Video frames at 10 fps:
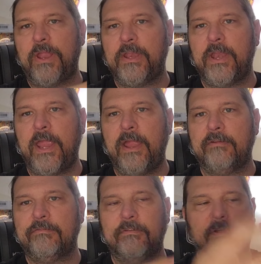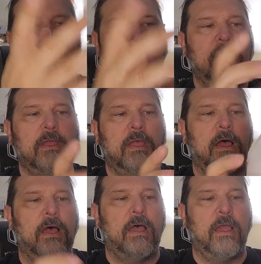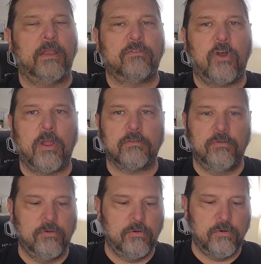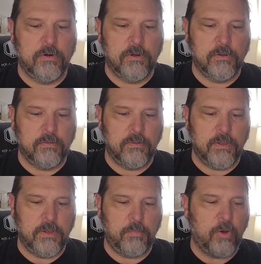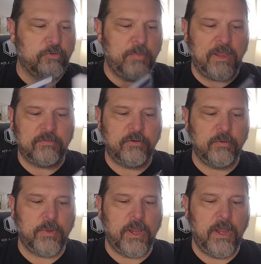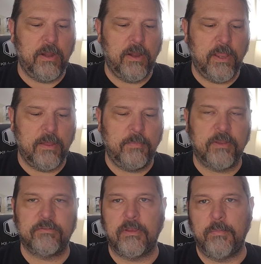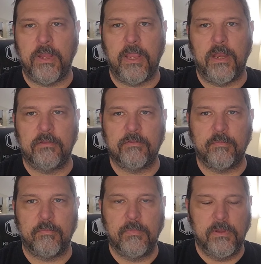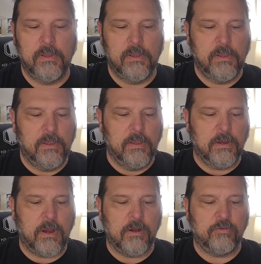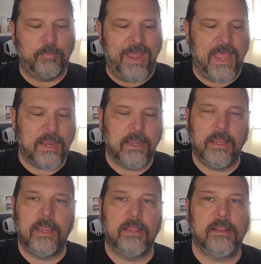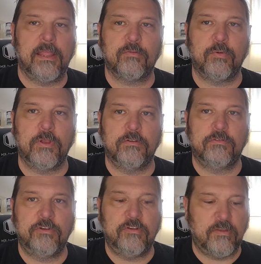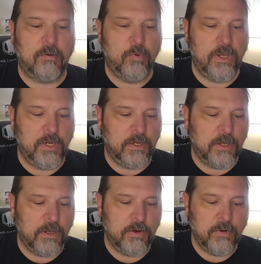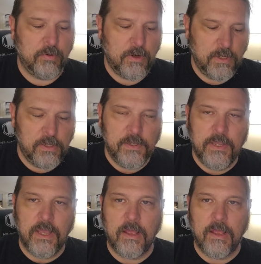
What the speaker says: still bend in half. I talked to the postmaster in my area because I had been getting some cards back, and that's what she said we needed to do.